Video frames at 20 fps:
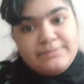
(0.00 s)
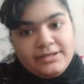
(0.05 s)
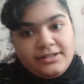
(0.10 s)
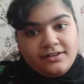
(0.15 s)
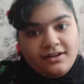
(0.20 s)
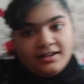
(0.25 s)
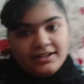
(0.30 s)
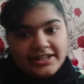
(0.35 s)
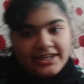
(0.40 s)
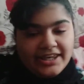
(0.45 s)

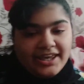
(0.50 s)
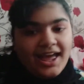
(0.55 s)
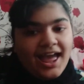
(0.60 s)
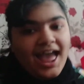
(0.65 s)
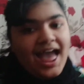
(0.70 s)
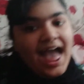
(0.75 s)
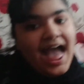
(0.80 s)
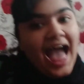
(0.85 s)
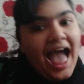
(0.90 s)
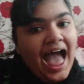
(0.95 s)
Bengali,
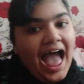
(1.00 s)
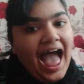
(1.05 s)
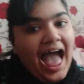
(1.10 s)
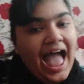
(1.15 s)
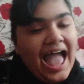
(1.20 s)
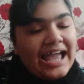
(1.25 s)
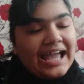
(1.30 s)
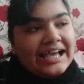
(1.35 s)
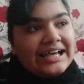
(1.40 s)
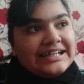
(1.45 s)

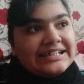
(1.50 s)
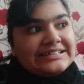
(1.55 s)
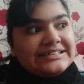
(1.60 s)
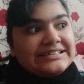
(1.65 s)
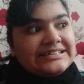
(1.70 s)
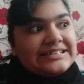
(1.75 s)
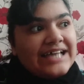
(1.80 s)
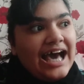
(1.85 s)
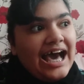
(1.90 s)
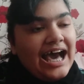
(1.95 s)

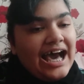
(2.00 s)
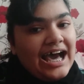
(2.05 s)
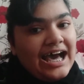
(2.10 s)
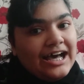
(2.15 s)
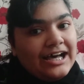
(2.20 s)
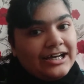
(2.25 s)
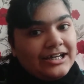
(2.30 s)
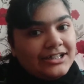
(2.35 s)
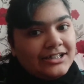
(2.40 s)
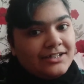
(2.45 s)
and
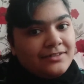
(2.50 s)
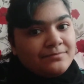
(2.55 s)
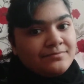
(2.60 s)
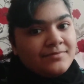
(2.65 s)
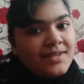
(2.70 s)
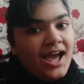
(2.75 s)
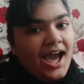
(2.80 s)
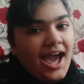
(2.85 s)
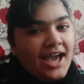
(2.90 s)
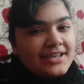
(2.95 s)

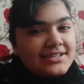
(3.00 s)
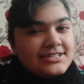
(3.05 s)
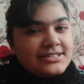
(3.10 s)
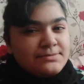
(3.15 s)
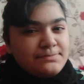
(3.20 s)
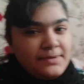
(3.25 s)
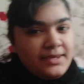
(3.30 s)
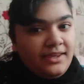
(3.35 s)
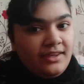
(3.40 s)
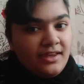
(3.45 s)
I
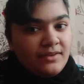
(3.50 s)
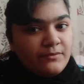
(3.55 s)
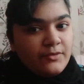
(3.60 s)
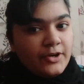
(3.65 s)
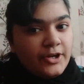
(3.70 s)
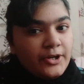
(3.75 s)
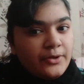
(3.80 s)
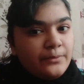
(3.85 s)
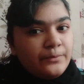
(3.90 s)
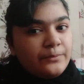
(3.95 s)
speak it
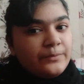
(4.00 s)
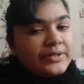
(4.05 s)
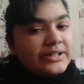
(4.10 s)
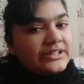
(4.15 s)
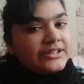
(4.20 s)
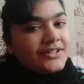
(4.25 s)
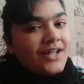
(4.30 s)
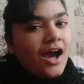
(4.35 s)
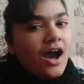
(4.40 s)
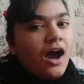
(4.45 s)

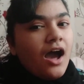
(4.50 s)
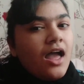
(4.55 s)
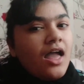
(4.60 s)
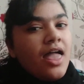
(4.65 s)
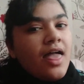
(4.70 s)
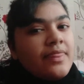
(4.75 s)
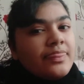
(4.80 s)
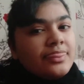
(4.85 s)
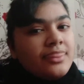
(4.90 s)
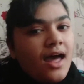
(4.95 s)
not
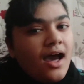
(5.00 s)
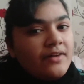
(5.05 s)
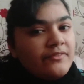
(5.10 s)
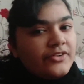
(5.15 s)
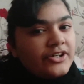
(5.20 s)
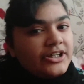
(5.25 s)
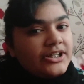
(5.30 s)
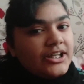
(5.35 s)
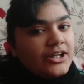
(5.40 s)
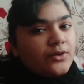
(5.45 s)

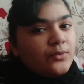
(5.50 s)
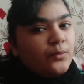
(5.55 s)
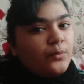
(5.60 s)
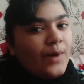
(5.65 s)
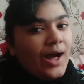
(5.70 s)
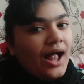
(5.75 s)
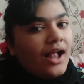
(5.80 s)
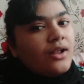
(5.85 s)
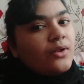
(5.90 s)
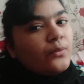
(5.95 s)
very
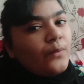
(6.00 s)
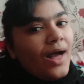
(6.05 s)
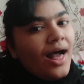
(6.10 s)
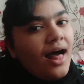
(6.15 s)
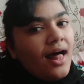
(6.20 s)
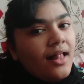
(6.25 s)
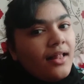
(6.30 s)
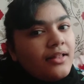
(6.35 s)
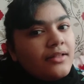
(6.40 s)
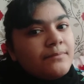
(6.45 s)

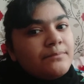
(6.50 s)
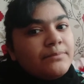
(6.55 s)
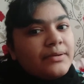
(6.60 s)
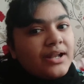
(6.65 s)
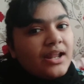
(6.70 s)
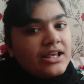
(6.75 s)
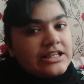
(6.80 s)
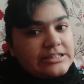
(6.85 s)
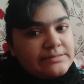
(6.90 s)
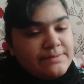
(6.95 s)
well,
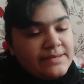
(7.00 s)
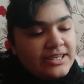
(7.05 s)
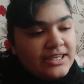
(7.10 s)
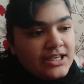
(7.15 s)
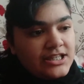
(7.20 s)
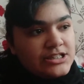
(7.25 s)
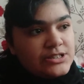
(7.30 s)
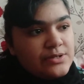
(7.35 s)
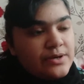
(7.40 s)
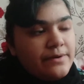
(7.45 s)
but I speak
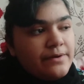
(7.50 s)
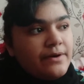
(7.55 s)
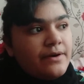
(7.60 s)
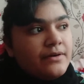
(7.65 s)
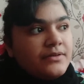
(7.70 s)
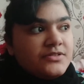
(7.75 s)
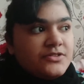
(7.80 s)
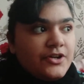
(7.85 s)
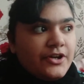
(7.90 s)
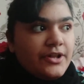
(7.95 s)
into a
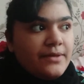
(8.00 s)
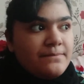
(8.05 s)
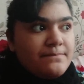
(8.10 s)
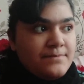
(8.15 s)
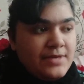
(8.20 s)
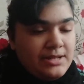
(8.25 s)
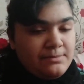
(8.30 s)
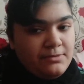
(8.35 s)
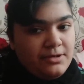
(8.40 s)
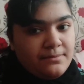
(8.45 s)
sort of
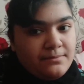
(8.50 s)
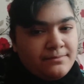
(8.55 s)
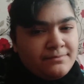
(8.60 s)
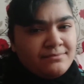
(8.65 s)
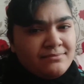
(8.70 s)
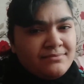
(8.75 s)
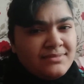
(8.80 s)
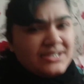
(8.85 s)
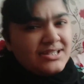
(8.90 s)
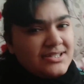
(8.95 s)
minimum.
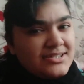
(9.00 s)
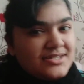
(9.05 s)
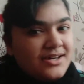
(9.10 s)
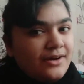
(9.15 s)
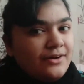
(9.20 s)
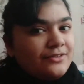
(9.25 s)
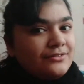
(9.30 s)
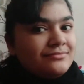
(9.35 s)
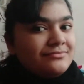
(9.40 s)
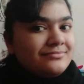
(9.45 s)

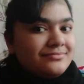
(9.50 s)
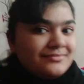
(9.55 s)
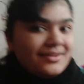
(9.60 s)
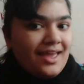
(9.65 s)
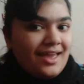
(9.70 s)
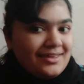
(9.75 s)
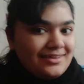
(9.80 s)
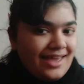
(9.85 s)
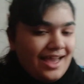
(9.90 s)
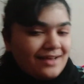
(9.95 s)
So,
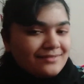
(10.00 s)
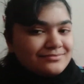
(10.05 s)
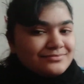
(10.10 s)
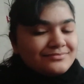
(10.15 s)
yeah.